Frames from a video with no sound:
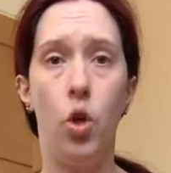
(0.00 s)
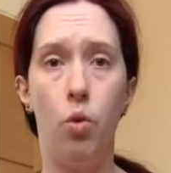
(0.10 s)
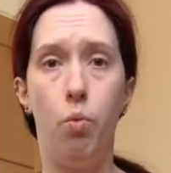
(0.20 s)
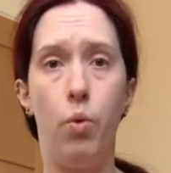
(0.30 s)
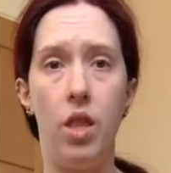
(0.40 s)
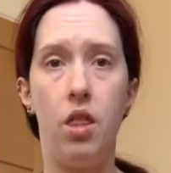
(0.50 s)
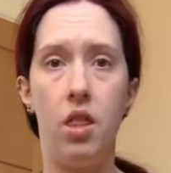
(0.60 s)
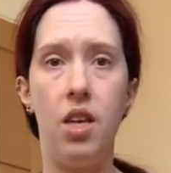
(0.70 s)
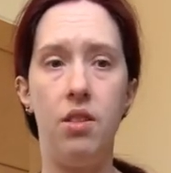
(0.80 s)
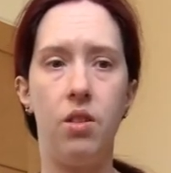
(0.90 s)
with
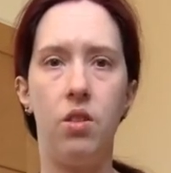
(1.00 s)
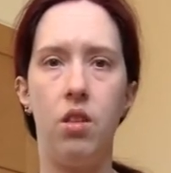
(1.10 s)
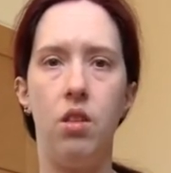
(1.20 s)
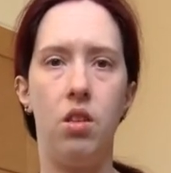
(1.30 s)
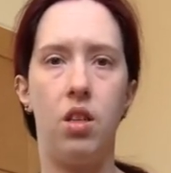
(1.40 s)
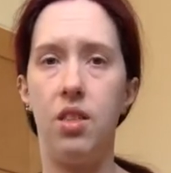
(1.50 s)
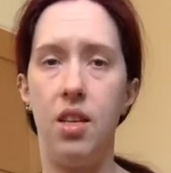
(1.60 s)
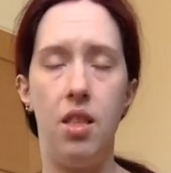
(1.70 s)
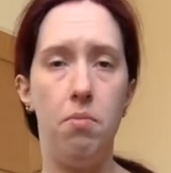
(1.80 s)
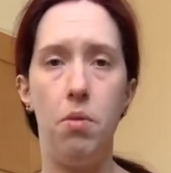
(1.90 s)
this because like I say
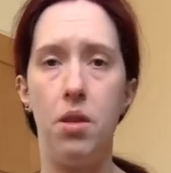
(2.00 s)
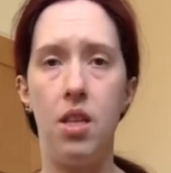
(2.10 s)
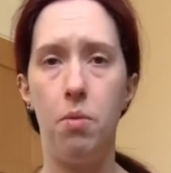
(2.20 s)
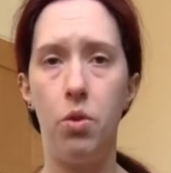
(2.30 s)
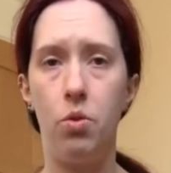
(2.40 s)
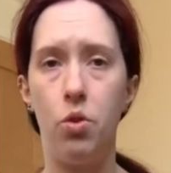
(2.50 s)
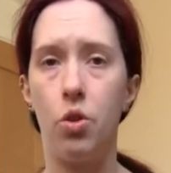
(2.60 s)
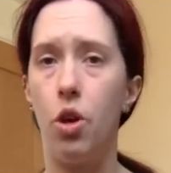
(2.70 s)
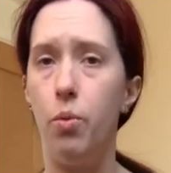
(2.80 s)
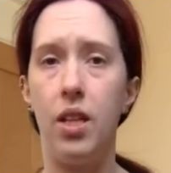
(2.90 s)
at the moment the elbows will just
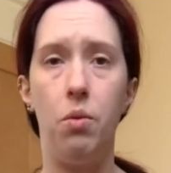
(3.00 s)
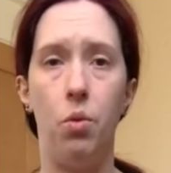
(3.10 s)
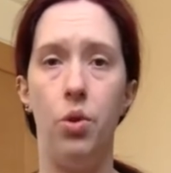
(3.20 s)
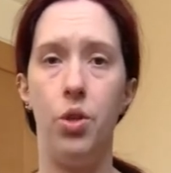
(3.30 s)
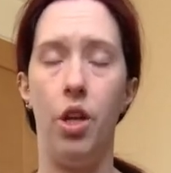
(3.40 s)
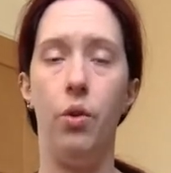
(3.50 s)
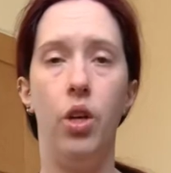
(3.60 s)
go where they want to.